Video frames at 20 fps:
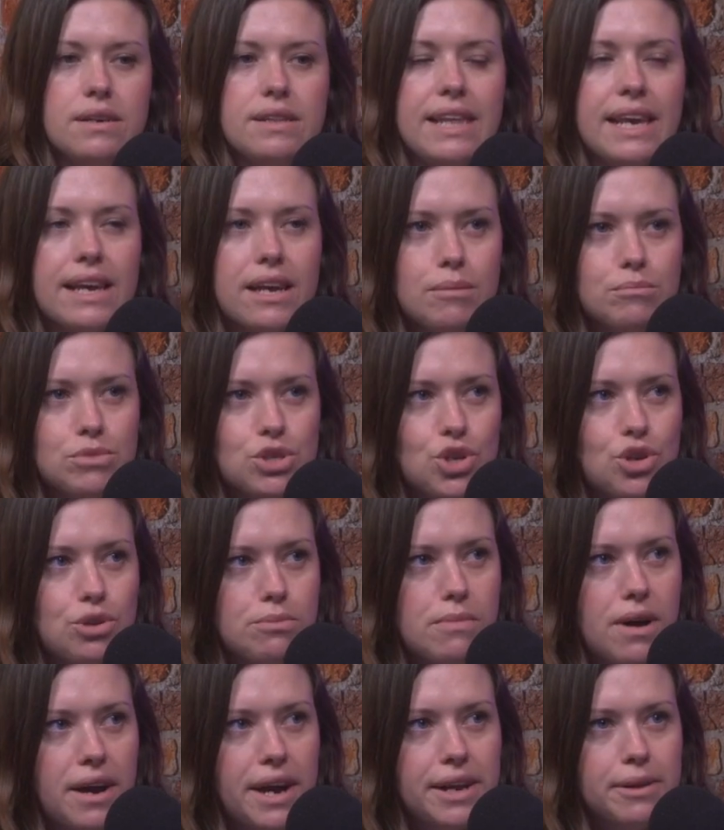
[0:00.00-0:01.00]
They come to your
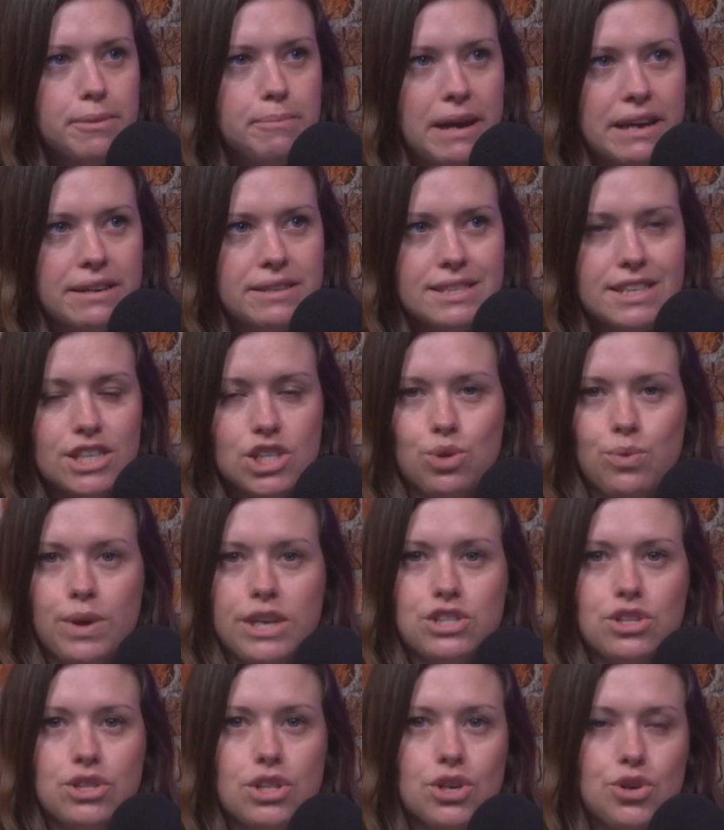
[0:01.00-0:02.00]
mind about a
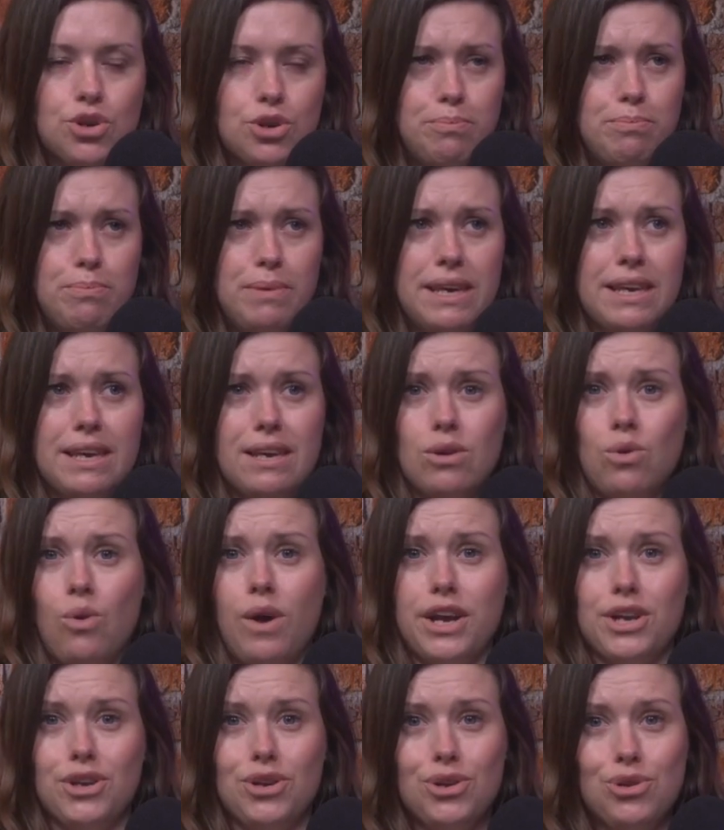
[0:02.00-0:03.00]
situation that could be
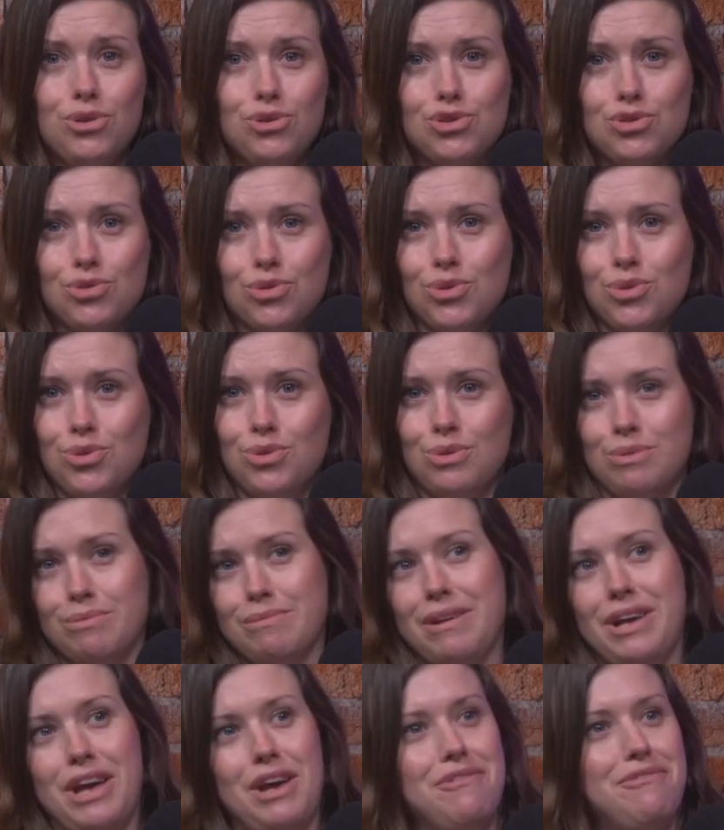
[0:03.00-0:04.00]
quite neutral,
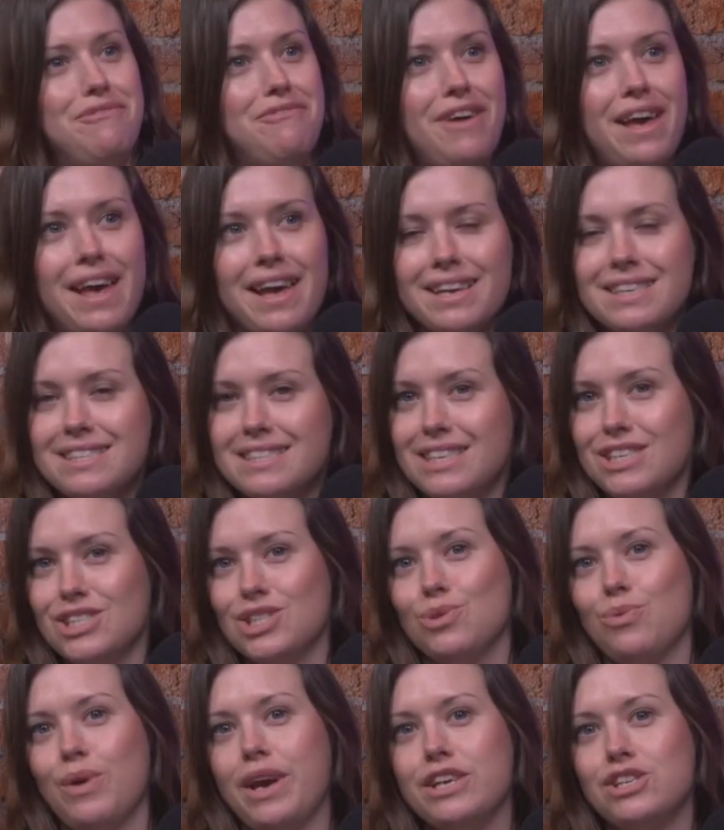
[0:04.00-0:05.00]
a fair
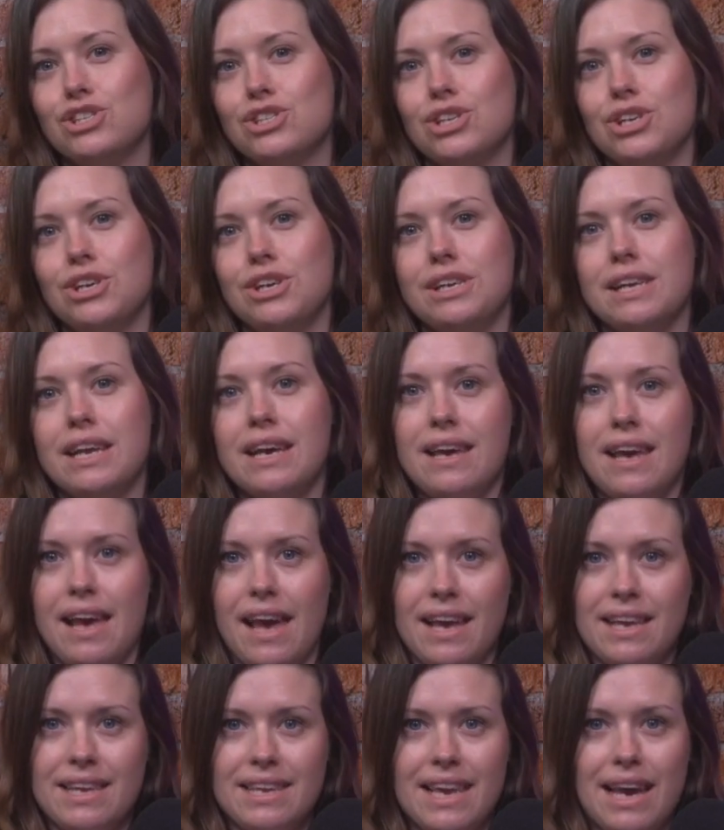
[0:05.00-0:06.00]
situation,
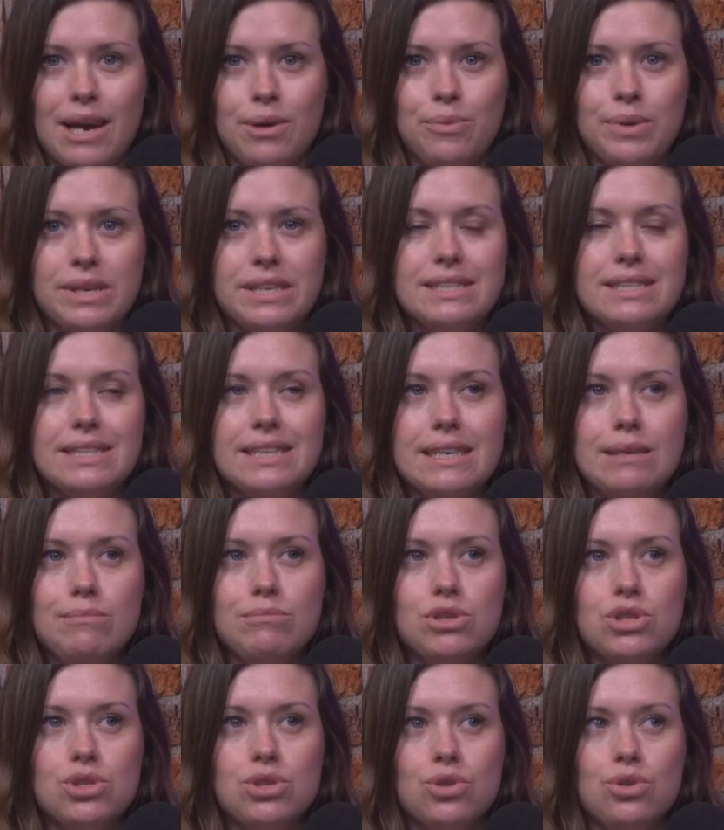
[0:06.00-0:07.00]
and yet we
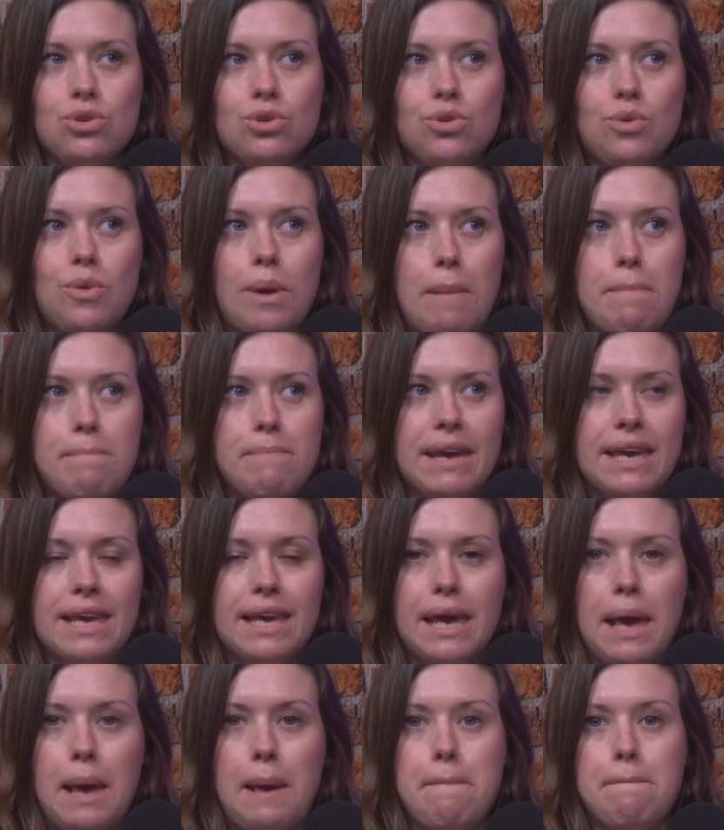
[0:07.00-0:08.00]
seem to
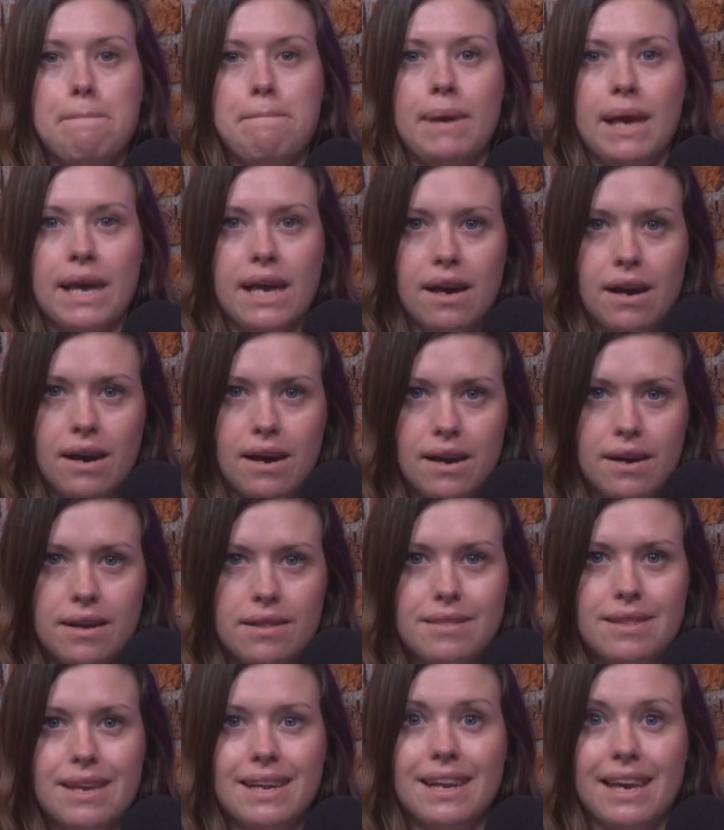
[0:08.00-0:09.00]
make it bigger
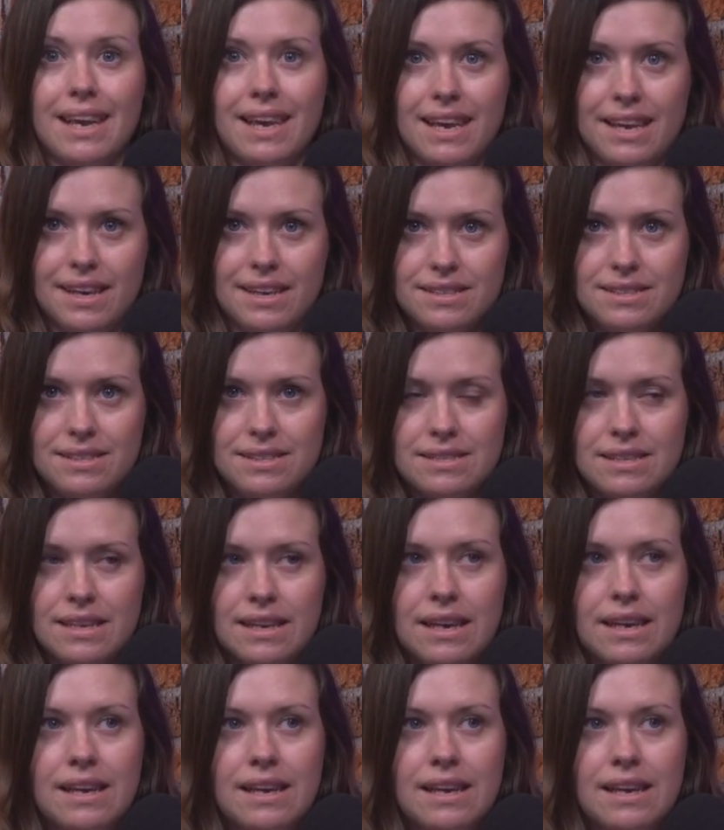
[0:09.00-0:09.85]
than it is.